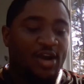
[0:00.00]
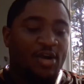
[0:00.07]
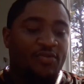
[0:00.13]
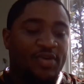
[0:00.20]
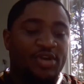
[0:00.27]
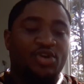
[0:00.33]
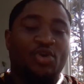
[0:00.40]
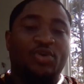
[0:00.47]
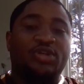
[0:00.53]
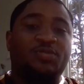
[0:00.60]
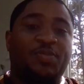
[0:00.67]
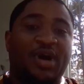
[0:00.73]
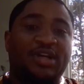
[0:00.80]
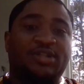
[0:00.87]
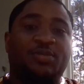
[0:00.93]
care of it. You're
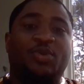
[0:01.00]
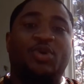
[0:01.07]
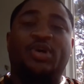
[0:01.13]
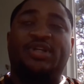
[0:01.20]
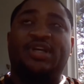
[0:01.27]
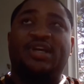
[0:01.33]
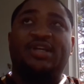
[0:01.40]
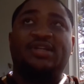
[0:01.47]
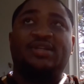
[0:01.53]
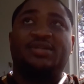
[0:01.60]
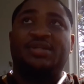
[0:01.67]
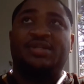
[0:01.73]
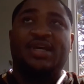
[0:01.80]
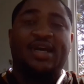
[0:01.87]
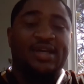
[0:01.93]
responsible at the end of
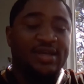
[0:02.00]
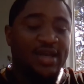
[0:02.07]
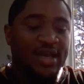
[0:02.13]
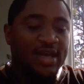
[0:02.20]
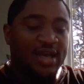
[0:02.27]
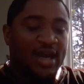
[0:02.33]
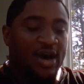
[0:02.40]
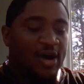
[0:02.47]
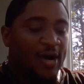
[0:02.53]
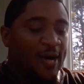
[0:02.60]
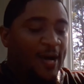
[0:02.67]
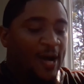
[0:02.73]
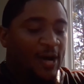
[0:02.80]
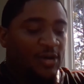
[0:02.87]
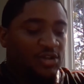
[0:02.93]
the day.
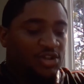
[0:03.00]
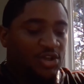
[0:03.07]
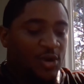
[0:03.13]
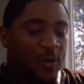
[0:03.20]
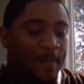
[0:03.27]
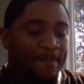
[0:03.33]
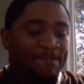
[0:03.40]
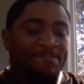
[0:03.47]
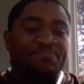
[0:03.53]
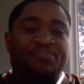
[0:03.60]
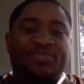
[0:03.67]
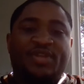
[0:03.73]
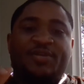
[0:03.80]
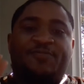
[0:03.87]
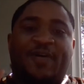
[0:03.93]
Also,
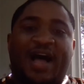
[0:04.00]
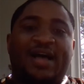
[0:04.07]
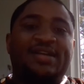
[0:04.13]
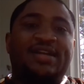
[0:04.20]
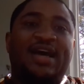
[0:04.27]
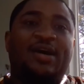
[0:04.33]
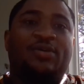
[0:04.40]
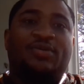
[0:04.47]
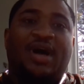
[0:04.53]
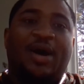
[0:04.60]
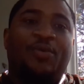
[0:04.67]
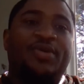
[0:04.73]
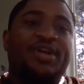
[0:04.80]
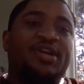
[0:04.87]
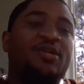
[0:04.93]
find out.
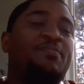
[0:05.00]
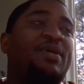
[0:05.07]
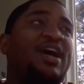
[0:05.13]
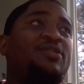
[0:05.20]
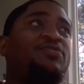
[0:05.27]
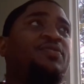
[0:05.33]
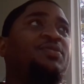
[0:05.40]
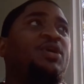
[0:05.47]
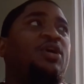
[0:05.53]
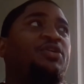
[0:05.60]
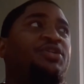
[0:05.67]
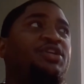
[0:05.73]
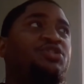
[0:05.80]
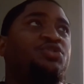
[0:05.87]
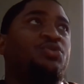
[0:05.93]
I want to hear back from
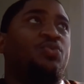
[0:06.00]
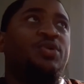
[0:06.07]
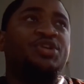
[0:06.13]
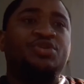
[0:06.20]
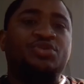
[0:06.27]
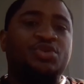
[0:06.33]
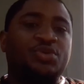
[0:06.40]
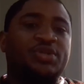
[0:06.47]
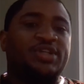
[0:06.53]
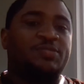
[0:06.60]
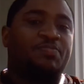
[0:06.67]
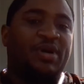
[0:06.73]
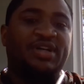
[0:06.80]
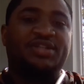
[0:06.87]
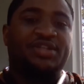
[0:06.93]
y'all. When you do
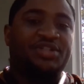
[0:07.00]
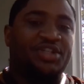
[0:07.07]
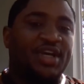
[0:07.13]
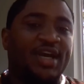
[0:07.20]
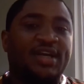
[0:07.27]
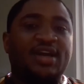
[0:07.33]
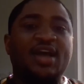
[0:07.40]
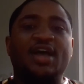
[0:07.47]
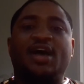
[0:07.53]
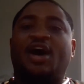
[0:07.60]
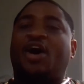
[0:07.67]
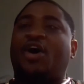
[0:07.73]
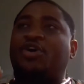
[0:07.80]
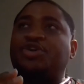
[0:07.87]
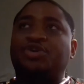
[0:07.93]
this budget check,
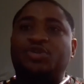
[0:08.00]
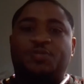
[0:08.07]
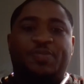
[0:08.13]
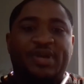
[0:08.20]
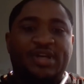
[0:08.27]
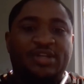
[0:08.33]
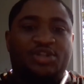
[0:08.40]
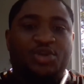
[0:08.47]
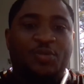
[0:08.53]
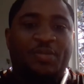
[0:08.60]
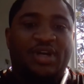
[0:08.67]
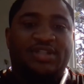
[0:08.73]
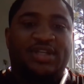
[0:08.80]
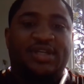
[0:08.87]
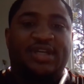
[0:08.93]
are you spending too
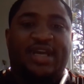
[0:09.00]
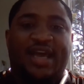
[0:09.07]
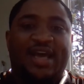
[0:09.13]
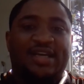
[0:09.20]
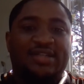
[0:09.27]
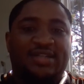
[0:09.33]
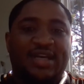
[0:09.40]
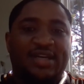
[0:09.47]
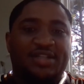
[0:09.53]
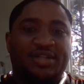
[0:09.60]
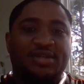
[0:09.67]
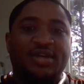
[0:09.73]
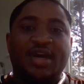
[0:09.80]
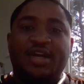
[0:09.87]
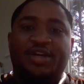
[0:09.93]
much at the gas
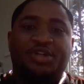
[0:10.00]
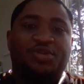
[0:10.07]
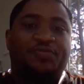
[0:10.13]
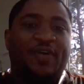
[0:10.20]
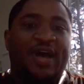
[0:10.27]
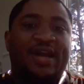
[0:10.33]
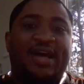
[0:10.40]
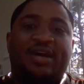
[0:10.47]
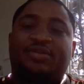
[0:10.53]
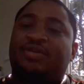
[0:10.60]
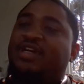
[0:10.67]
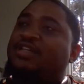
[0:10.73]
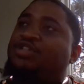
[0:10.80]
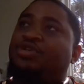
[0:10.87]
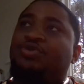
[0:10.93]
station? Did you find out
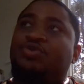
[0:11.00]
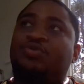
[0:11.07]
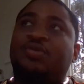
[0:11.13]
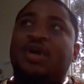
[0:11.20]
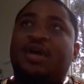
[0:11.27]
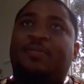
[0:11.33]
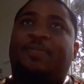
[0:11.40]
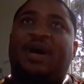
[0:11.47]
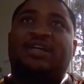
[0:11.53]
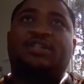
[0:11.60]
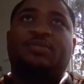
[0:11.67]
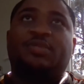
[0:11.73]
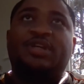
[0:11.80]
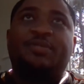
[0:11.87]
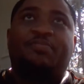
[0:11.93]
that you
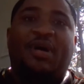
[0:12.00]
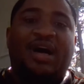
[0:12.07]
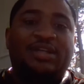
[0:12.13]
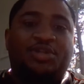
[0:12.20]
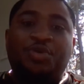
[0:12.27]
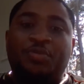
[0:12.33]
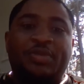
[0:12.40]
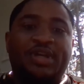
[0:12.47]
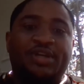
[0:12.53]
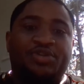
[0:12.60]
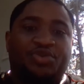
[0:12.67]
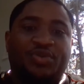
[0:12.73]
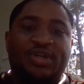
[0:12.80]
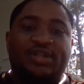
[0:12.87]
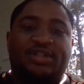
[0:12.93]
possibly bought too many
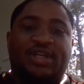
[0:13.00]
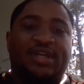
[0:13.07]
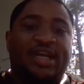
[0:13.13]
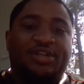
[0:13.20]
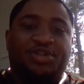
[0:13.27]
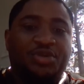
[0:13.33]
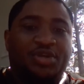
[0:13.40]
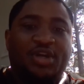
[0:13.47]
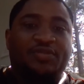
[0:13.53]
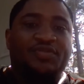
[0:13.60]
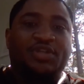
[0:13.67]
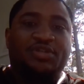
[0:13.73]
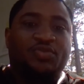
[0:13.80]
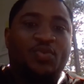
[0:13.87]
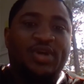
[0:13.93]
drinks and that you could have
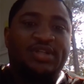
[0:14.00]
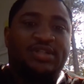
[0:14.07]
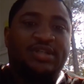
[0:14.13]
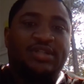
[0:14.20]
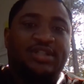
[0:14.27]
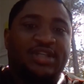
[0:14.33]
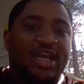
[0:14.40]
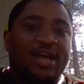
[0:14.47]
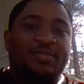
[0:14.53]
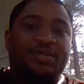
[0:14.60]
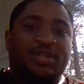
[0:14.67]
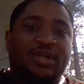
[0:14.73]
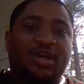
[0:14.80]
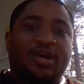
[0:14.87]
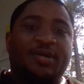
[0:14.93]
just went to Sam's
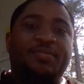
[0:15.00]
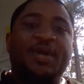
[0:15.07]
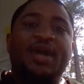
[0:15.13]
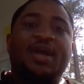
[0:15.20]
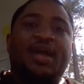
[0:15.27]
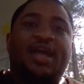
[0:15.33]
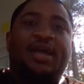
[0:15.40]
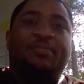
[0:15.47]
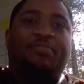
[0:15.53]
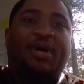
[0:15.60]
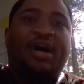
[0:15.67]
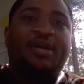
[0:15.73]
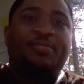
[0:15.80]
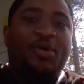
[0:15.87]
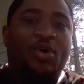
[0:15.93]
Club and
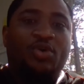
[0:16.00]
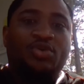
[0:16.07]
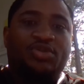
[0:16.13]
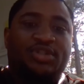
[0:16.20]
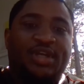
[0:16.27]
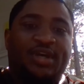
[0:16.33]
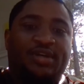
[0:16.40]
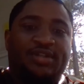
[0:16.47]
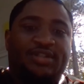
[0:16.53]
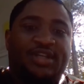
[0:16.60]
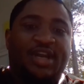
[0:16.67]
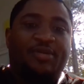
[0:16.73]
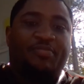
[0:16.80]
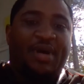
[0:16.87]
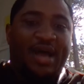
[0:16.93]
bought them wholesale
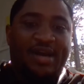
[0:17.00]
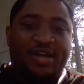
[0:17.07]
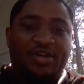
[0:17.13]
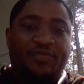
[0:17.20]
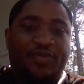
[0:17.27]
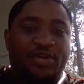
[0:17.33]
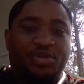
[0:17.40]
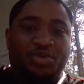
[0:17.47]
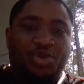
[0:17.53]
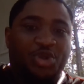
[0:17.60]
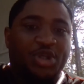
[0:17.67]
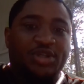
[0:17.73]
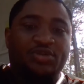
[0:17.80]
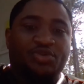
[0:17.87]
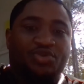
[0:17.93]
instead of buying individual
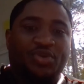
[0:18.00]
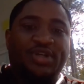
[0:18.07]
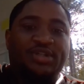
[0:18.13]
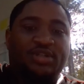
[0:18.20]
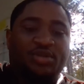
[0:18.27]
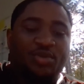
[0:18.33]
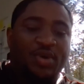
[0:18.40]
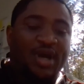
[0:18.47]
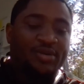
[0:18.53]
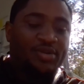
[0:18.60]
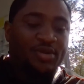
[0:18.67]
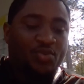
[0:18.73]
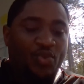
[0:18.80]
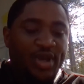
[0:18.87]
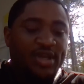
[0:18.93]
drinks throughout
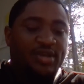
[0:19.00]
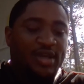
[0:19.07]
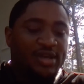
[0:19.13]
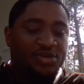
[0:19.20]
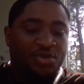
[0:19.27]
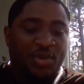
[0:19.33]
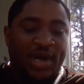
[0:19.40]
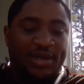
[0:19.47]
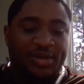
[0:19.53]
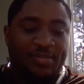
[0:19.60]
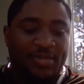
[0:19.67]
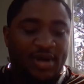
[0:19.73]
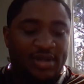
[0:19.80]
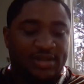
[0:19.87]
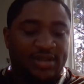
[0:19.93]
the week and throughout the
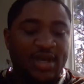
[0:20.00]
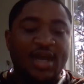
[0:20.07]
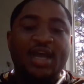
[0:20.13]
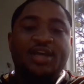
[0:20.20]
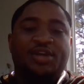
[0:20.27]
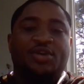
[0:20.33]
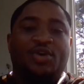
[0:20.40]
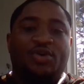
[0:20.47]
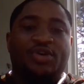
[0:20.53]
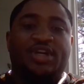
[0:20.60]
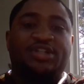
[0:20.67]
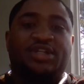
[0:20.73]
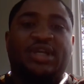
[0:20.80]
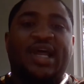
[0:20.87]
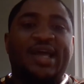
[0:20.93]
month? You know,
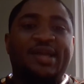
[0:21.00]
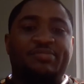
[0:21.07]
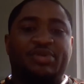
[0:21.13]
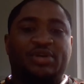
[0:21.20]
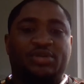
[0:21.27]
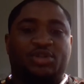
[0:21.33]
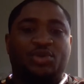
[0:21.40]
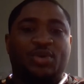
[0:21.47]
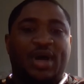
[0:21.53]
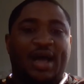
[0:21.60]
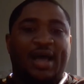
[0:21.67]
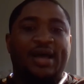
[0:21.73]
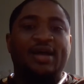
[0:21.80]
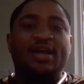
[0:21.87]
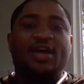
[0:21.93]
is your light bill too
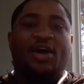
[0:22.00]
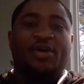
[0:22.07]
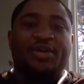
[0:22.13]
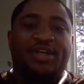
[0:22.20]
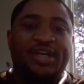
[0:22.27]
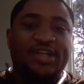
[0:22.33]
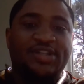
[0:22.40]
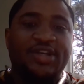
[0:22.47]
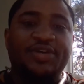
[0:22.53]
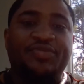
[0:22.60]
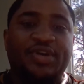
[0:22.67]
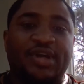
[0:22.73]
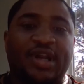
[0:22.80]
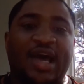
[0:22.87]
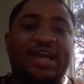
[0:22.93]
high? Are the kids
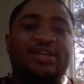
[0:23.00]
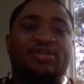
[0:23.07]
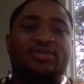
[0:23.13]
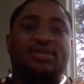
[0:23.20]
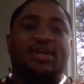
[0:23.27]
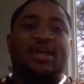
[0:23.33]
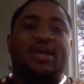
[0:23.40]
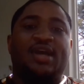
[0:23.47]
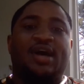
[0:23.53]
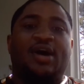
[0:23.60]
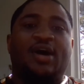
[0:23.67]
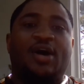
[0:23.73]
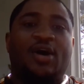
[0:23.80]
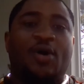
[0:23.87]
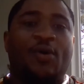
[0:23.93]
leaving the lights
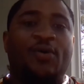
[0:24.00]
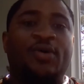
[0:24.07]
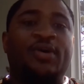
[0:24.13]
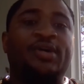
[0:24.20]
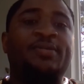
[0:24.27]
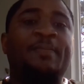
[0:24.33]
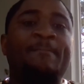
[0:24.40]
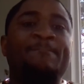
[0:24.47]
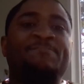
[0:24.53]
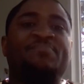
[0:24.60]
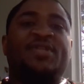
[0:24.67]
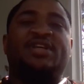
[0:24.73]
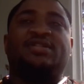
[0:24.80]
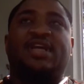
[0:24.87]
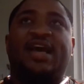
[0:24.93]
on?
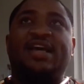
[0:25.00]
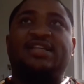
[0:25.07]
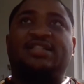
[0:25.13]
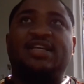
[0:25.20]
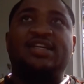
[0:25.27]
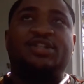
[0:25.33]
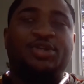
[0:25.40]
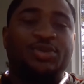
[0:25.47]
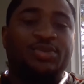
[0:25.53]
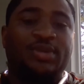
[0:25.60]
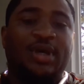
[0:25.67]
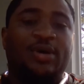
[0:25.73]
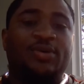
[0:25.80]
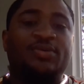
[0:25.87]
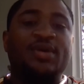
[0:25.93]
Is the AC too
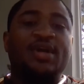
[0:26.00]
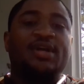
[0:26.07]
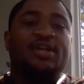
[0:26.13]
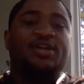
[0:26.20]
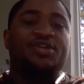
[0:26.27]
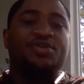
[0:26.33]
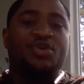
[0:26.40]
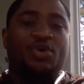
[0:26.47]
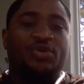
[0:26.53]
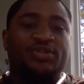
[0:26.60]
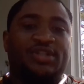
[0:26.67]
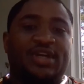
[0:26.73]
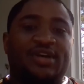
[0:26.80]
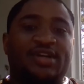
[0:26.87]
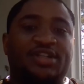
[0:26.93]
low? You know,
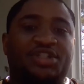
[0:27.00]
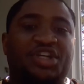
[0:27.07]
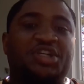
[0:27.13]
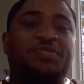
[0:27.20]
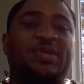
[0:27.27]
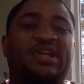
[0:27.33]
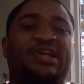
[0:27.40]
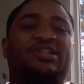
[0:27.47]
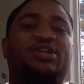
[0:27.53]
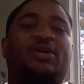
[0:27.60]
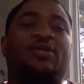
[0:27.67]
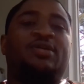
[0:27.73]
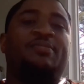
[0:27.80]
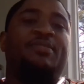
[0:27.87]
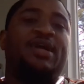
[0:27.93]
is there an adjustment that
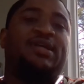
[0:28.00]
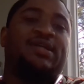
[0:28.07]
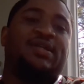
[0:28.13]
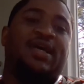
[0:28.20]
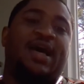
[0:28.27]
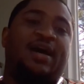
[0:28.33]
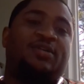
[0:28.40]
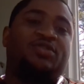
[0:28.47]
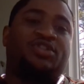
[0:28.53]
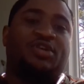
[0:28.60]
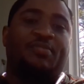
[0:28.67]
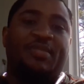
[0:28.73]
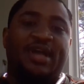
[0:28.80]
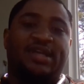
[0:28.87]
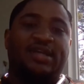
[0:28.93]
y'all can make in the house to
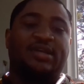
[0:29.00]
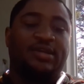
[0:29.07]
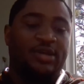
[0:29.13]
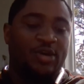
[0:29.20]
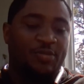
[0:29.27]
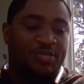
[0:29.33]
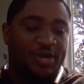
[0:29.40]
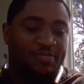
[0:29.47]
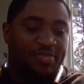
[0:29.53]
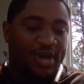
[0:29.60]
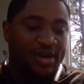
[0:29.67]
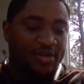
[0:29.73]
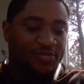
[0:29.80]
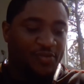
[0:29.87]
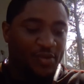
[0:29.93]
make it a little bit
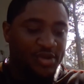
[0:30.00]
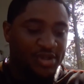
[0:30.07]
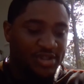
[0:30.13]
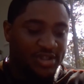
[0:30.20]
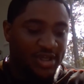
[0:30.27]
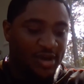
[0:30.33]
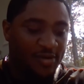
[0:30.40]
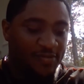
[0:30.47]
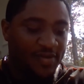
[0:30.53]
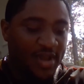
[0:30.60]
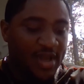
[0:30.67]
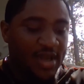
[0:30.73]
better for yourself?